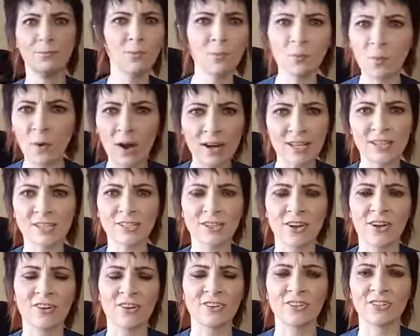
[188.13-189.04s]
what is
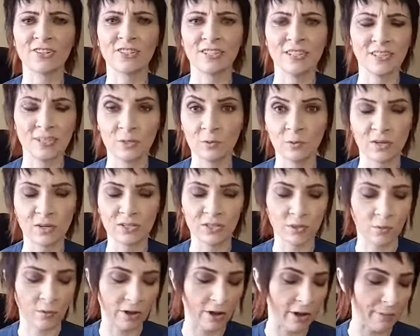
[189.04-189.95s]
consciousness and what's
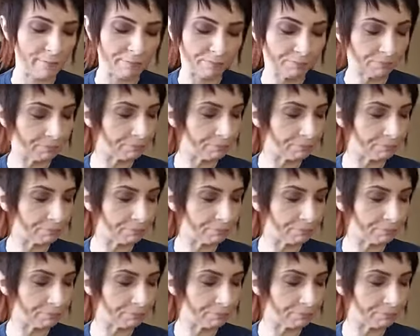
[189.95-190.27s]
going on.